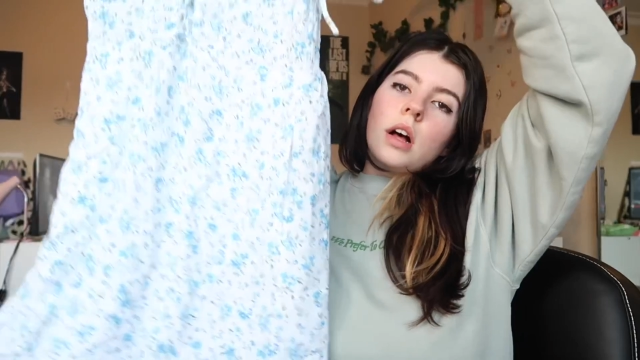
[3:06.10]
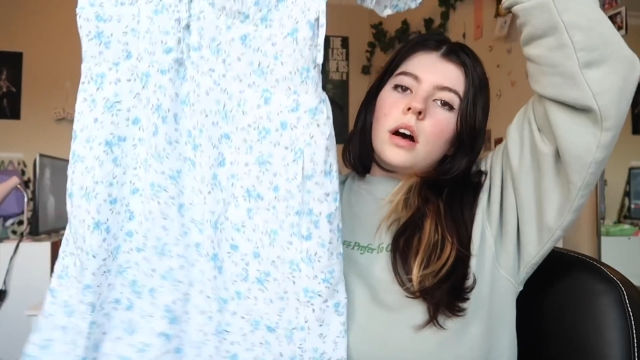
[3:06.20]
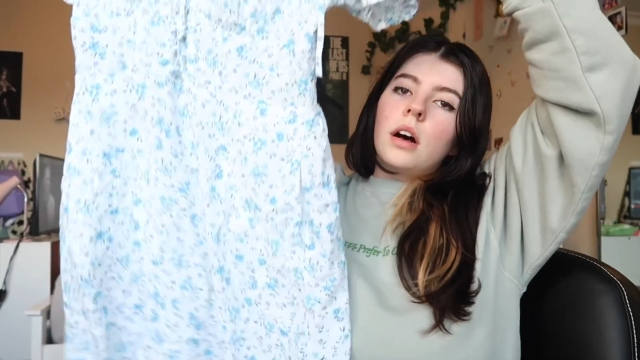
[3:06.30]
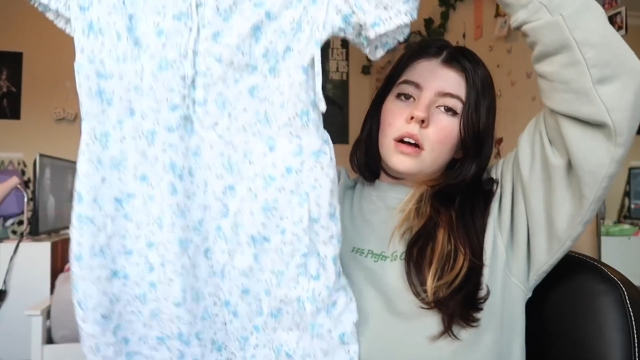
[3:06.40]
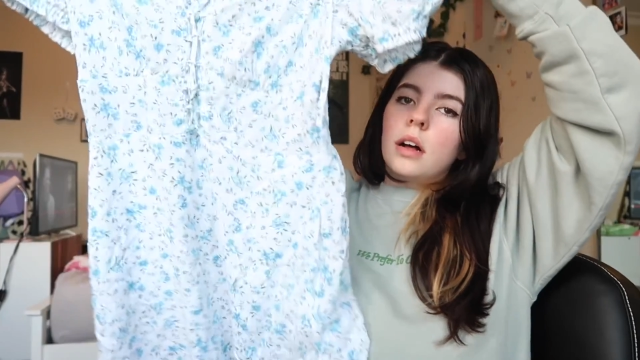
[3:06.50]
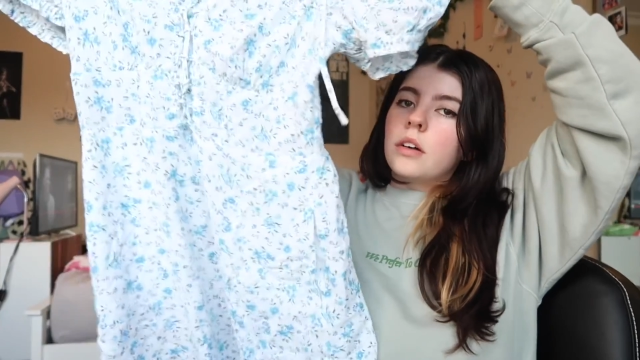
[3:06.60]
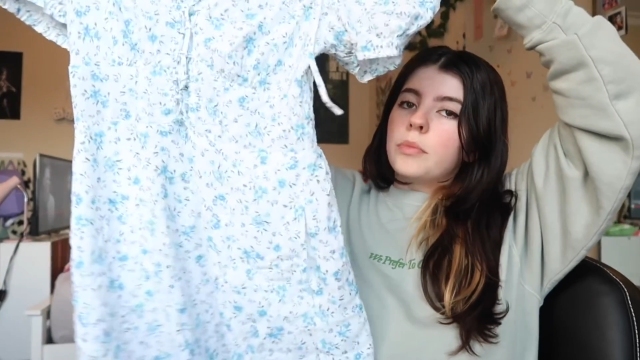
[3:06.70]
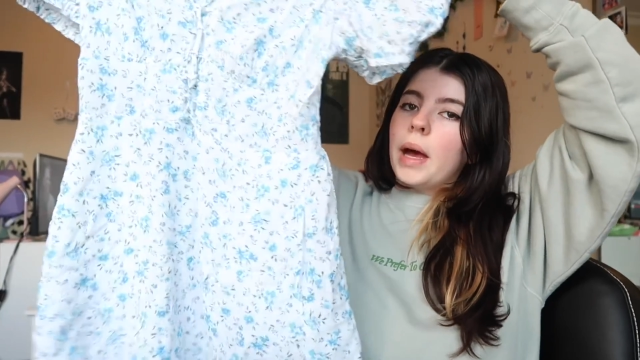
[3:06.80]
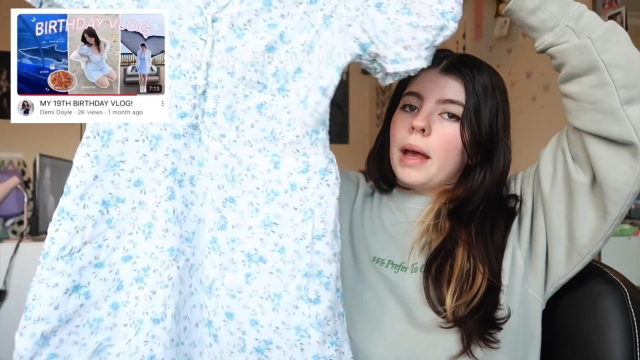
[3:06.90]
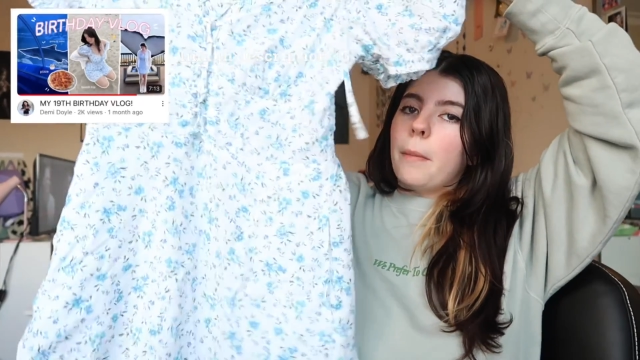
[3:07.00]
Of
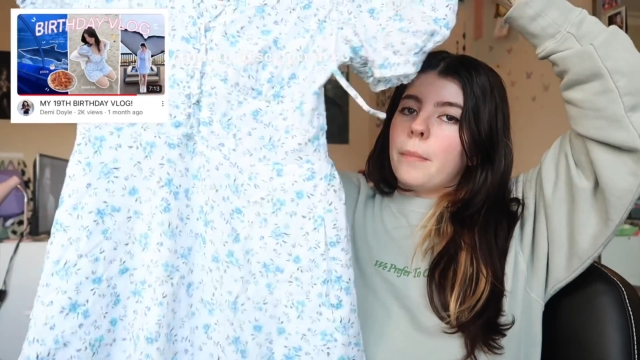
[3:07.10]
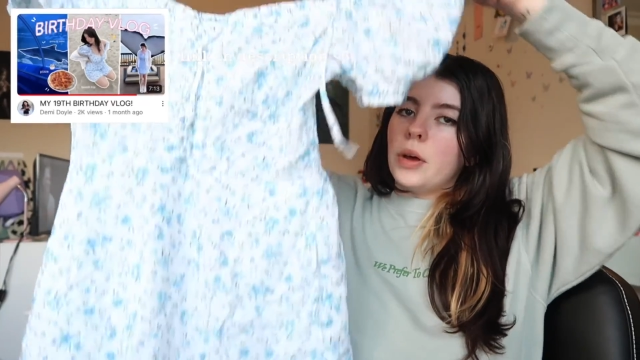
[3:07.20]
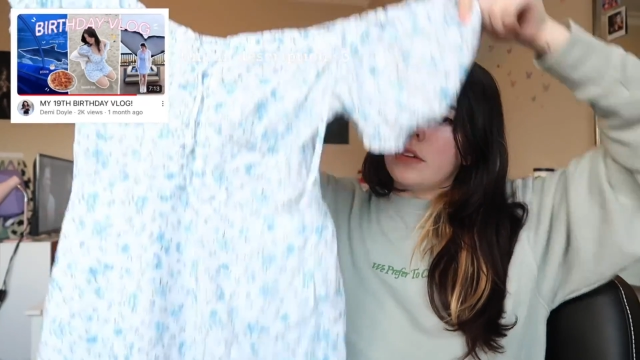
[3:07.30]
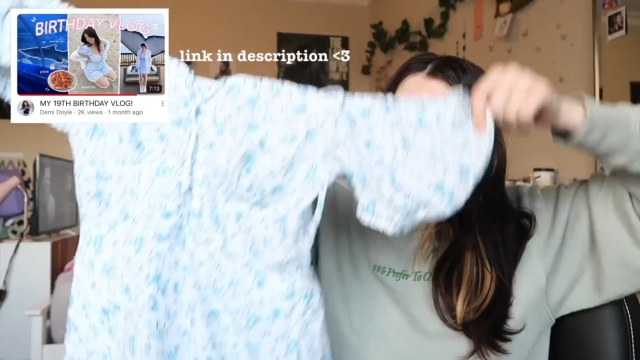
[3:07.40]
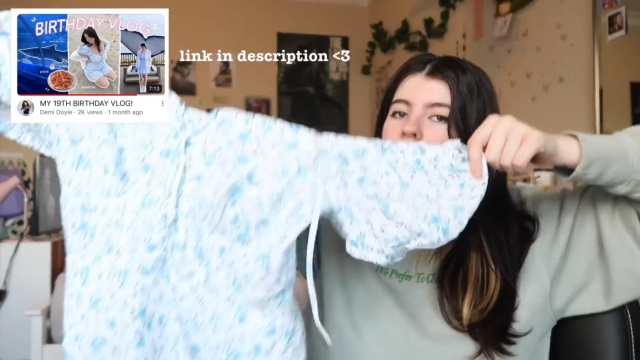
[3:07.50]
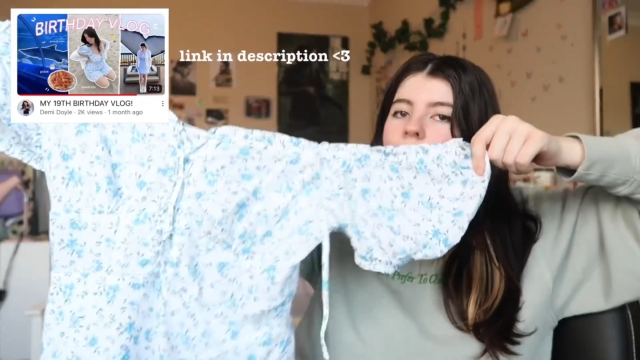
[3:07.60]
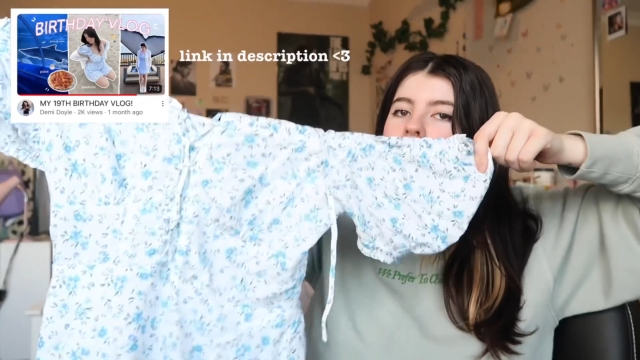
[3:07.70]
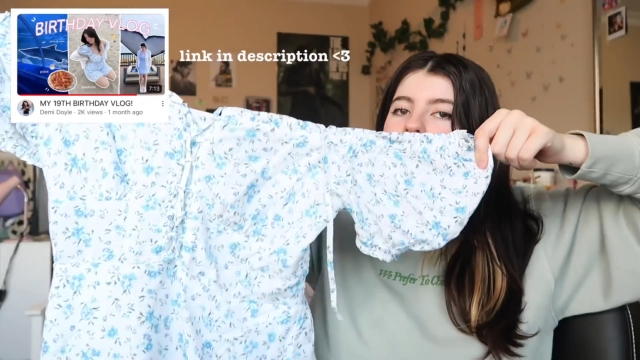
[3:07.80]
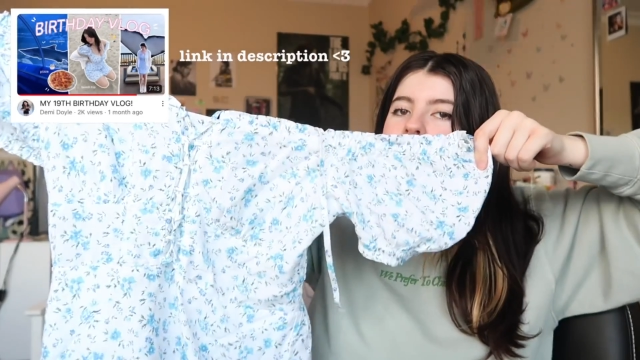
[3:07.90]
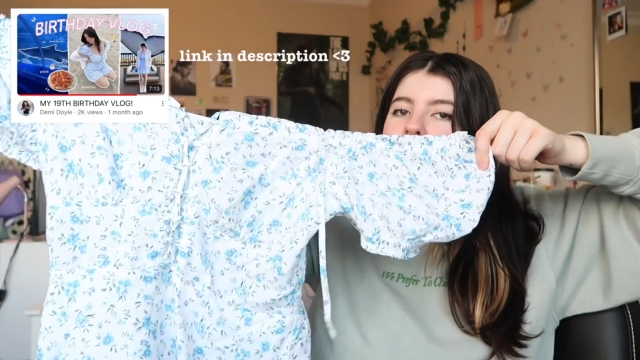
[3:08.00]
my
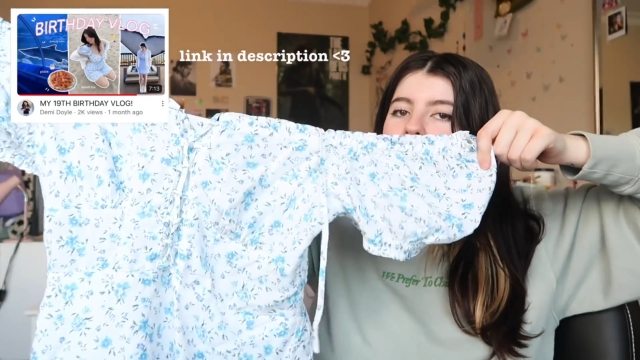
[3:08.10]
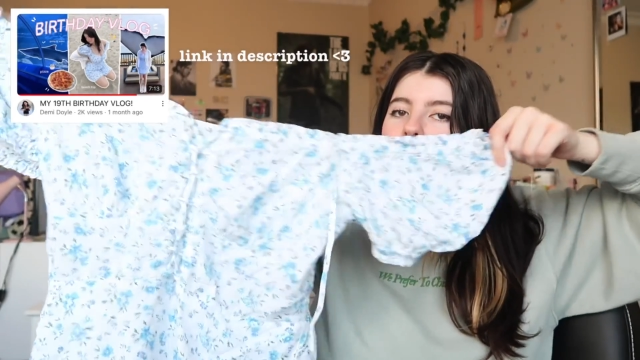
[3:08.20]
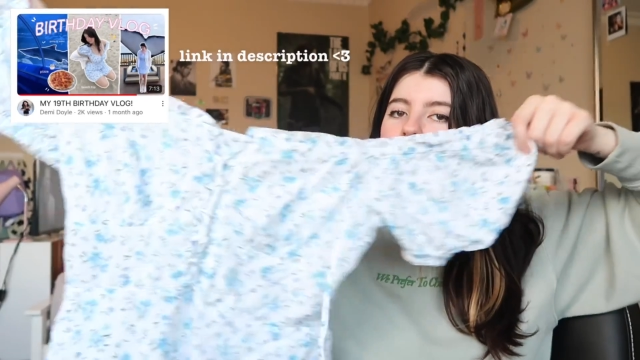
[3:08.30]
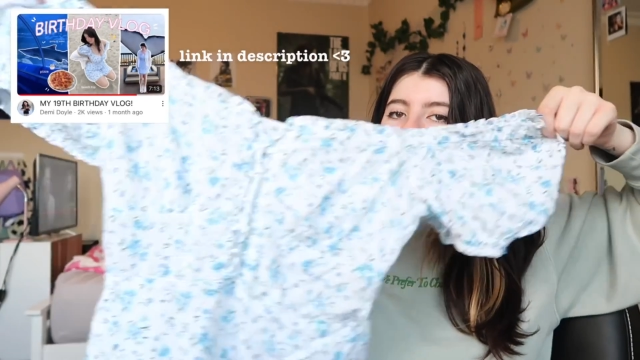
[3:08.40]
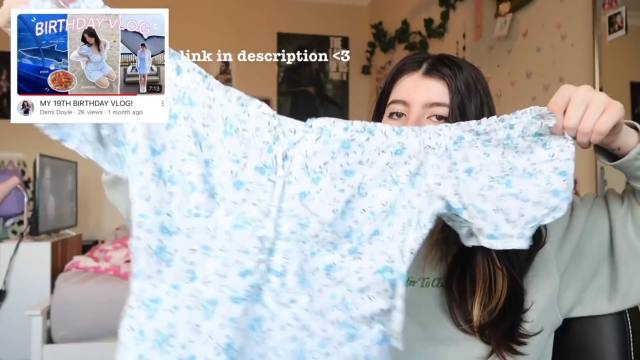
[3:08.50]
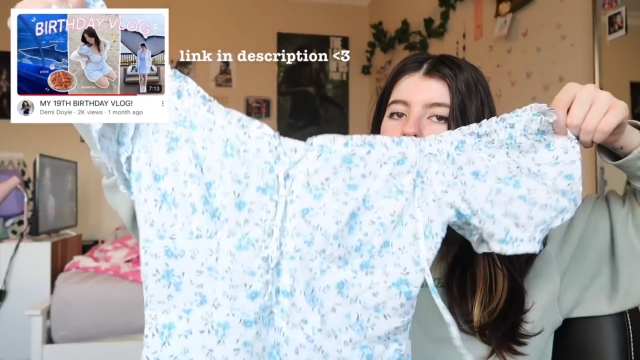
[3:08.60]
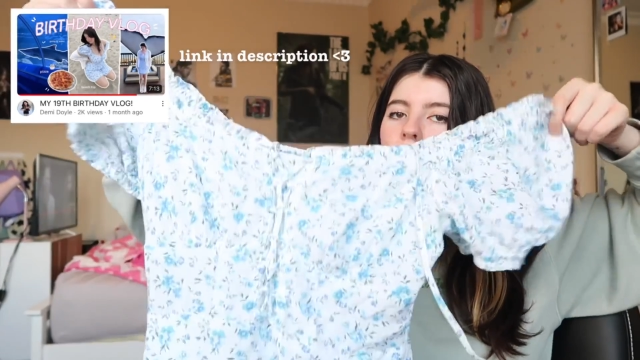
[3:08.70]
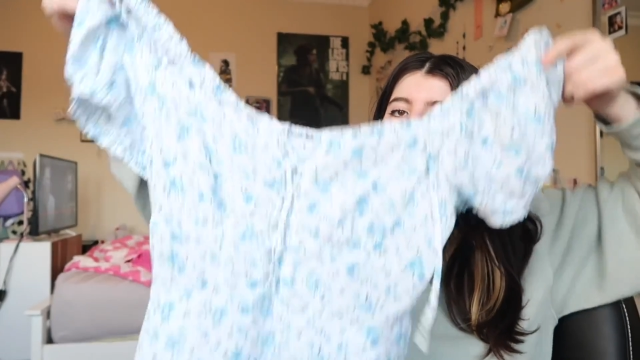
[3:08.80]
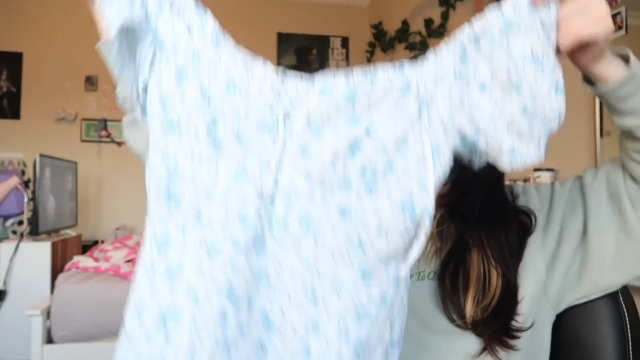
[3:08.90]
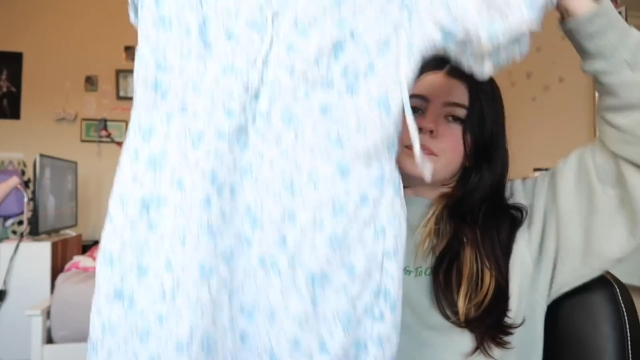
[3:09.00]
birthday haul.